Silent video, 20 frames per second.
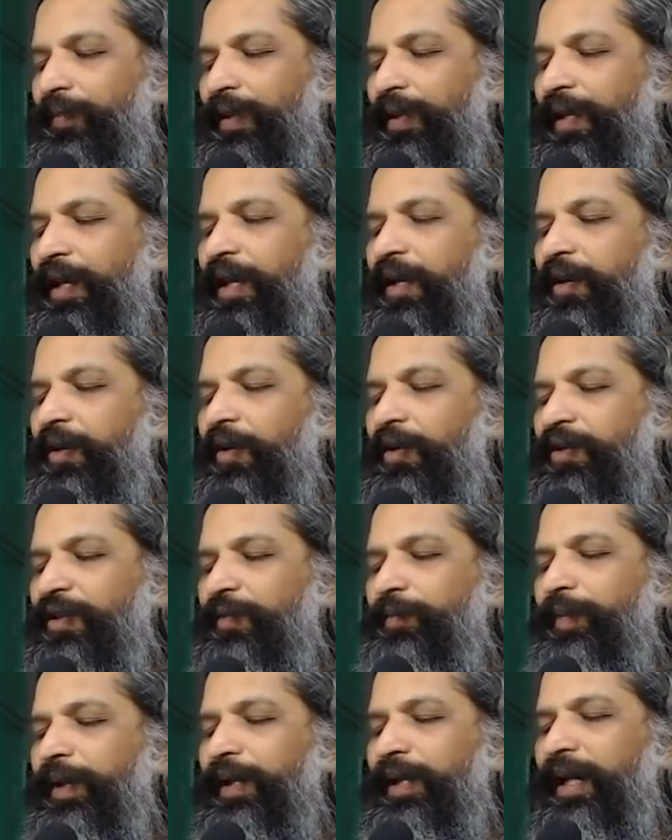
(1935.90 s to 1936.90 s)
a
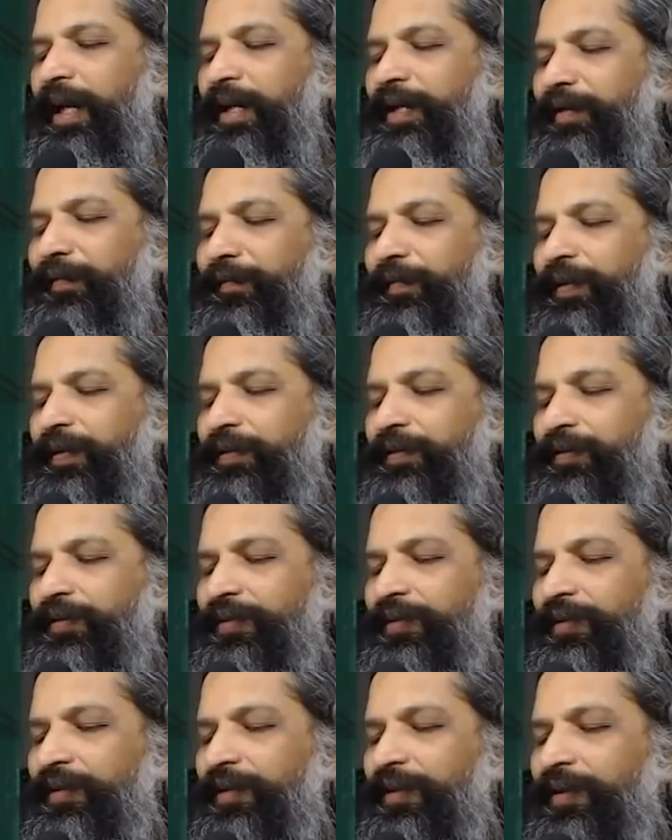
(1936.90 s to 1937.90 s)
cosmic edifice
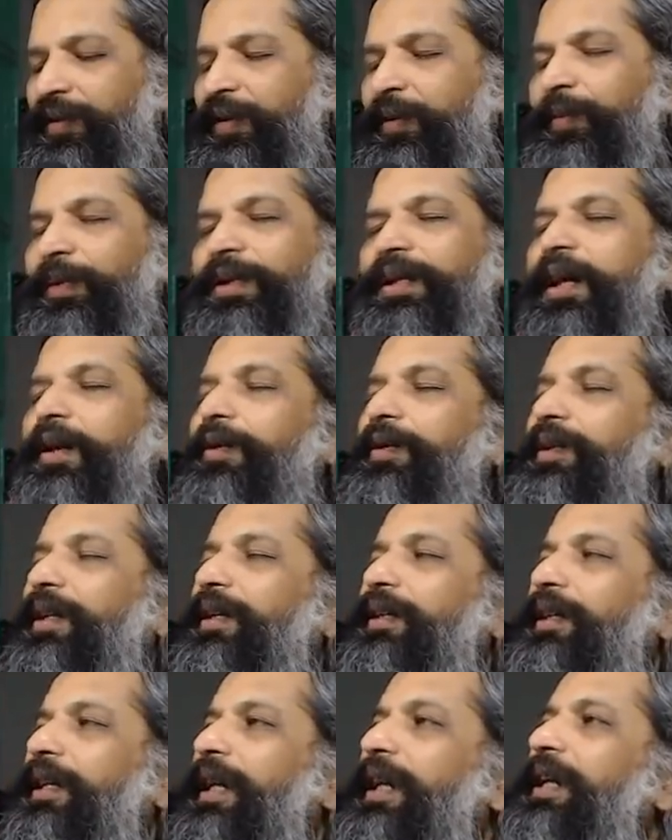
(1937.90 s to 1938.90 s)
without
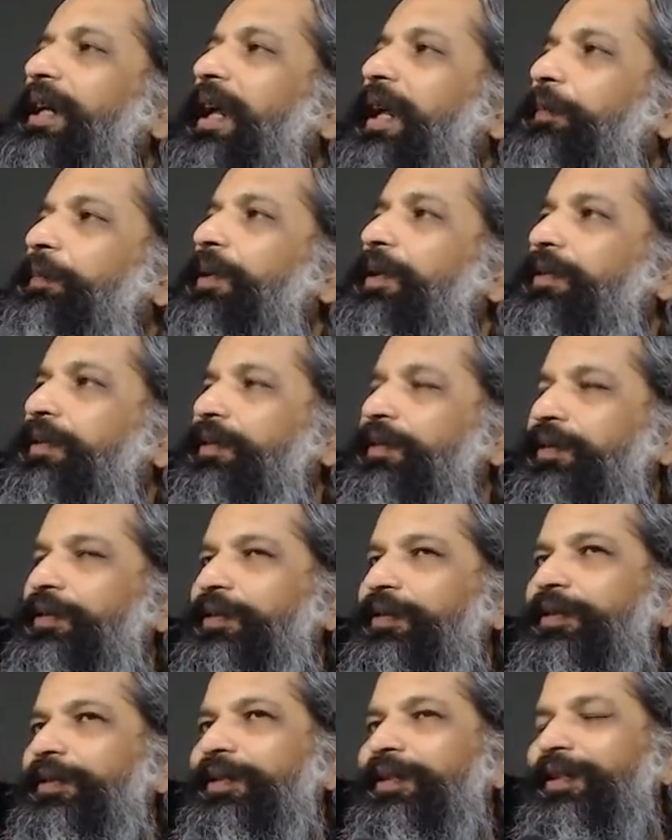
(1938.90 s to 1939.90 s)
an
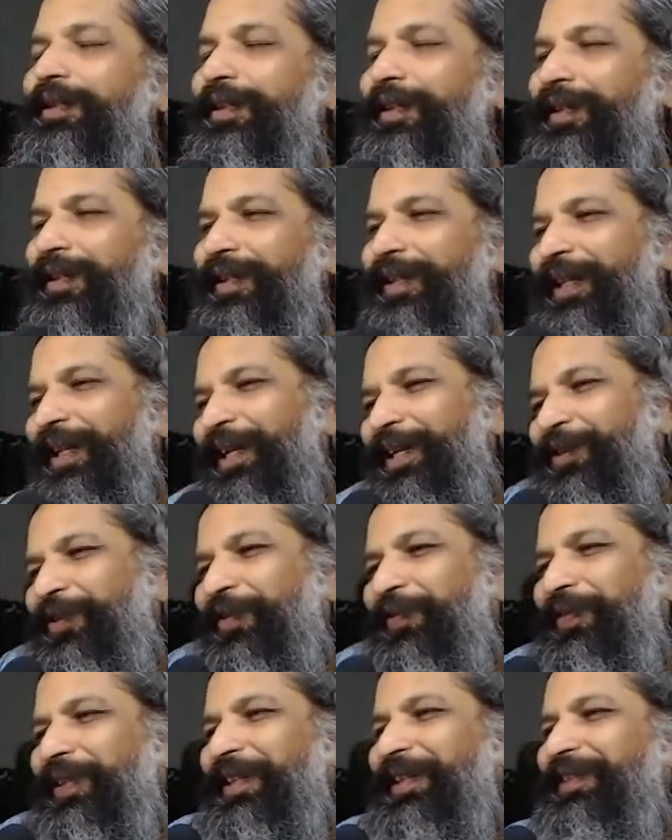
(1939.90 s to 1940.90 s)
inhabitant. Each
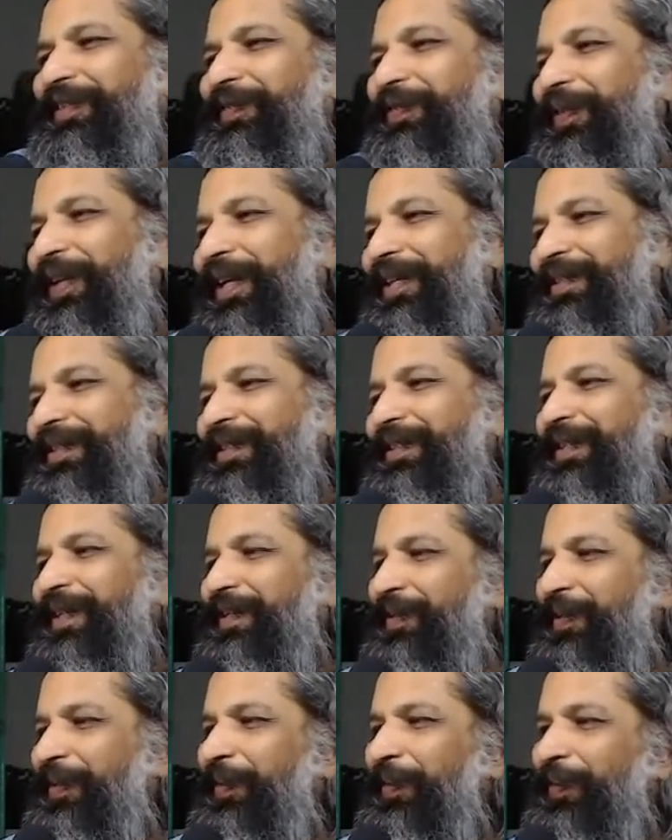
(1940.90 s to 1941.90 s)
of these phrases he
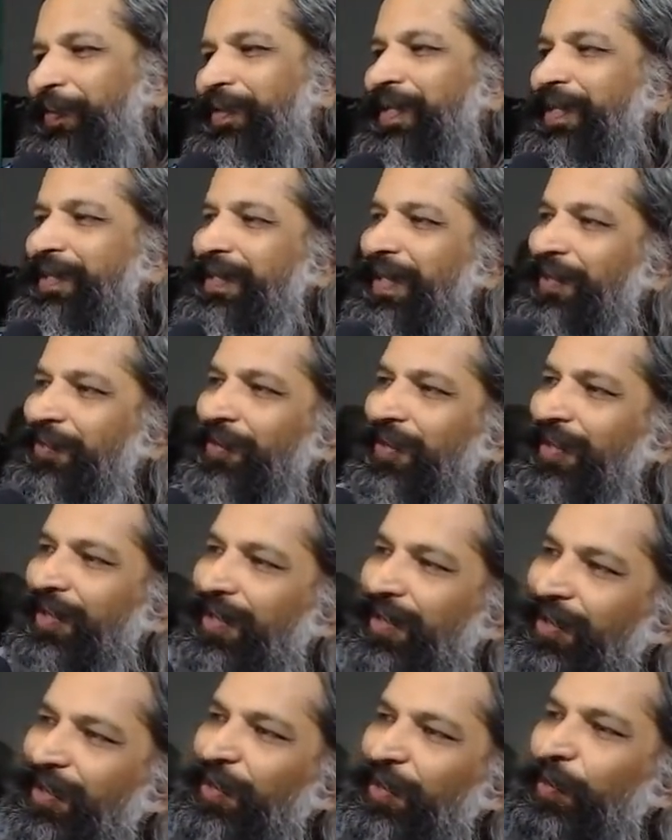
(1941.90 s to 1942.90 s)
has used is actually
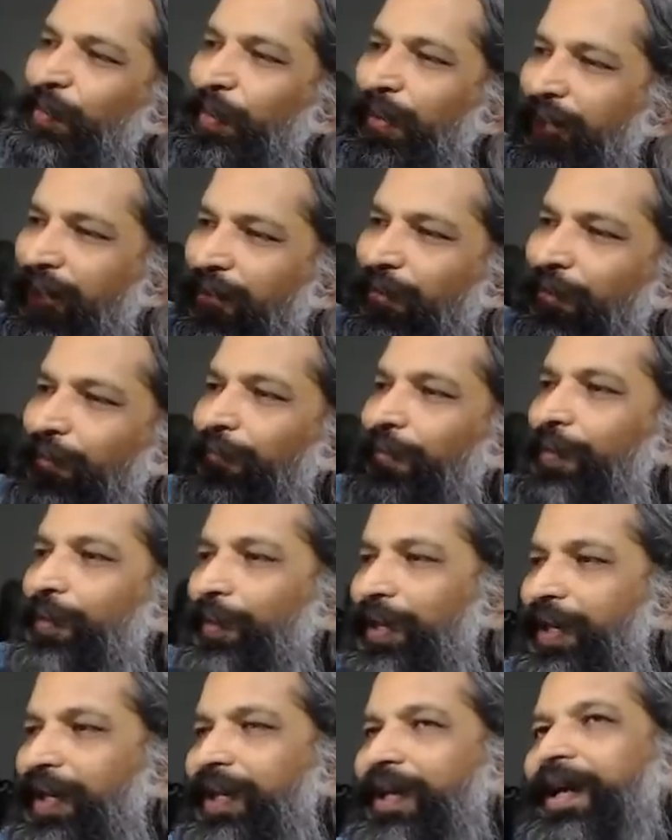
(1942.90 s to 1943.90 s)
a way of
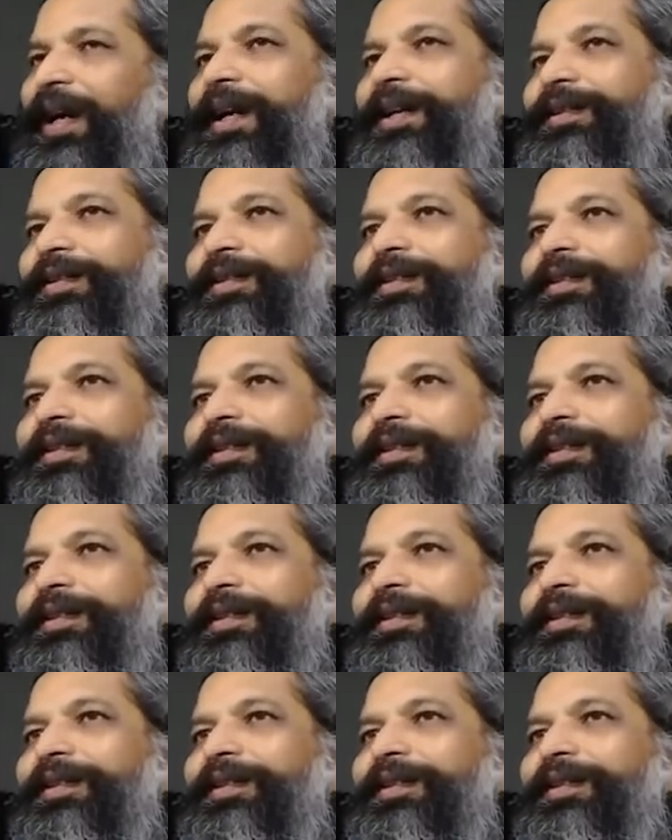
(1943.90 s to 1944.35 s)
looking at